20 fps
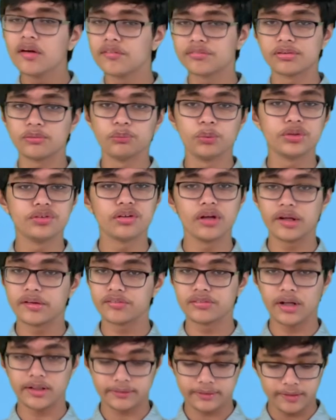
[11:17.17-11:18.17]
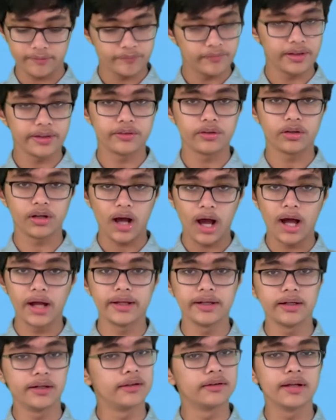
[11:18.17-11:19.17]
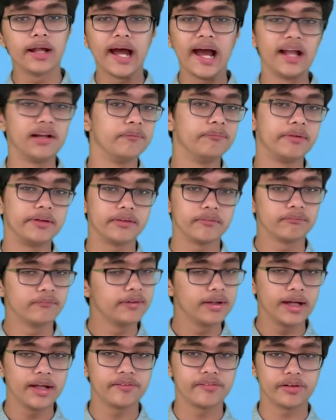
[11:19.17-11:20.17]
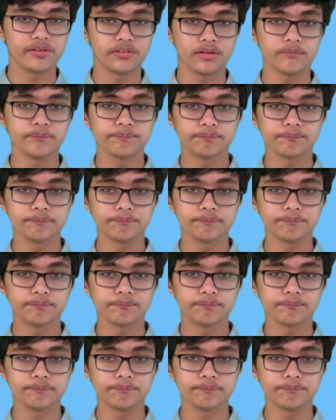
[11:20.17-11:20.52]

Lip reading: from which you extract things like your iron, aluminium, etc.